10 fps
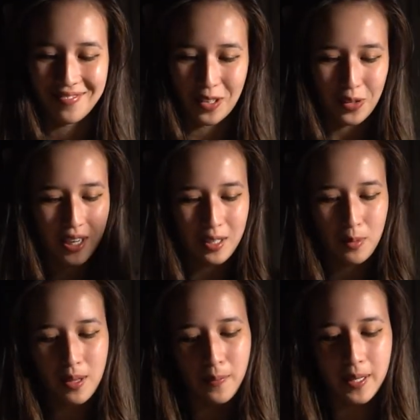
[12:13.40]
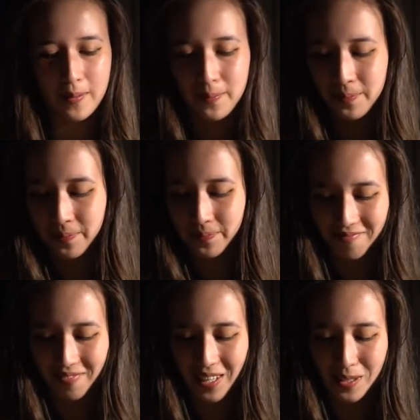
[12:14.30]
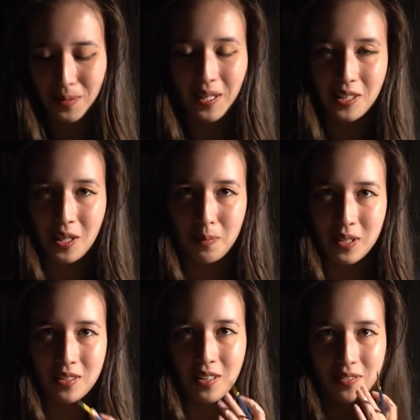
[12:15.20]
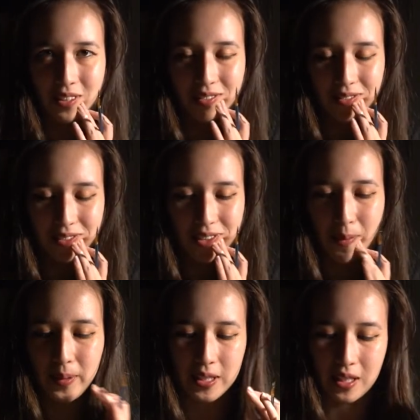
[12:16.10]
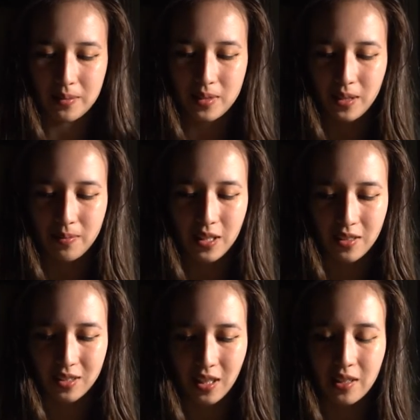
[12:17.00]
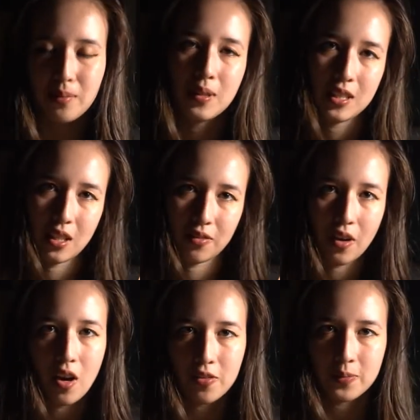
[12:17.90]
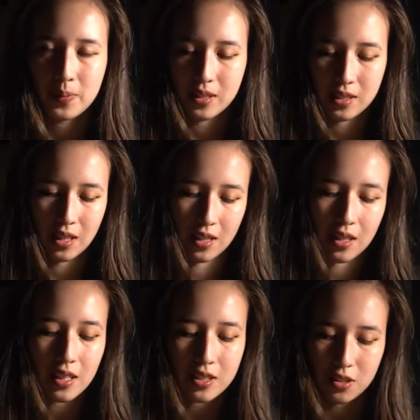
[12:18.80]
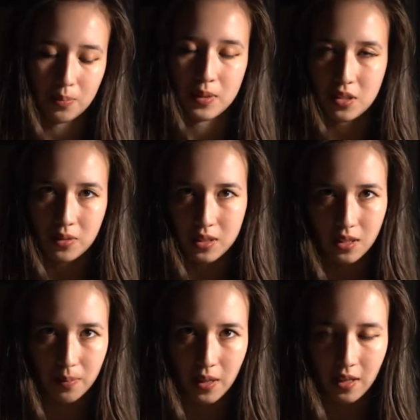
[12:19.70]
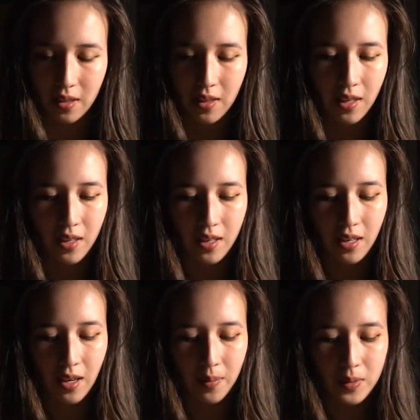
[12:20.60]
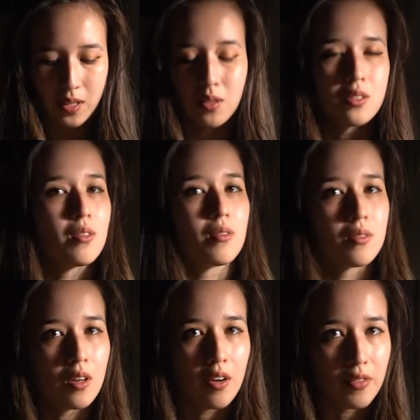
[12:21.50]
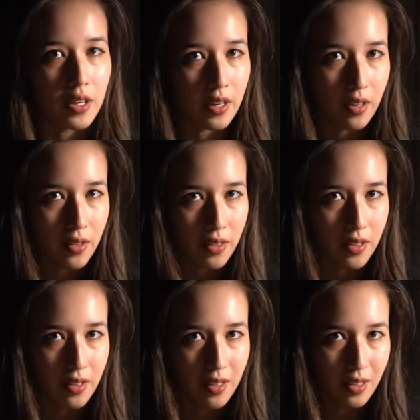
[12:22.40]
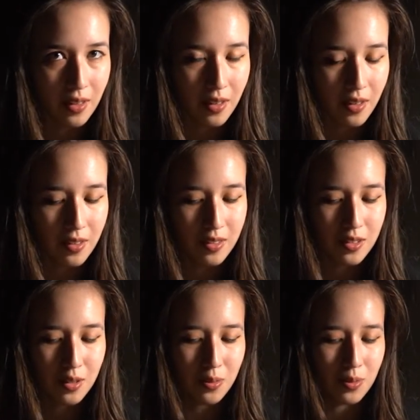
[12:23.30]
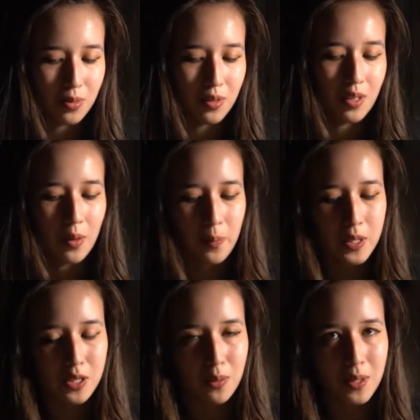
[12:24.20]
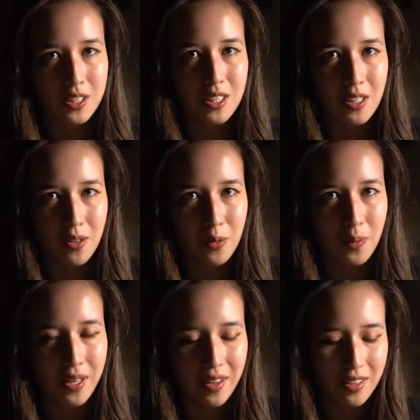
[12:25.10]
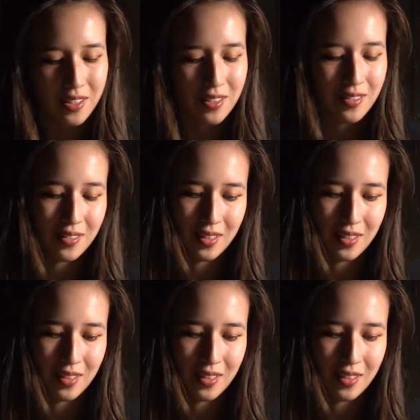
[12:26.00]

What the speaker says: Create with me. That's what I tell myself, and so many times I'm there telling myself off because I think I should be doing something. It's also not very healthy either to be too much the other way, because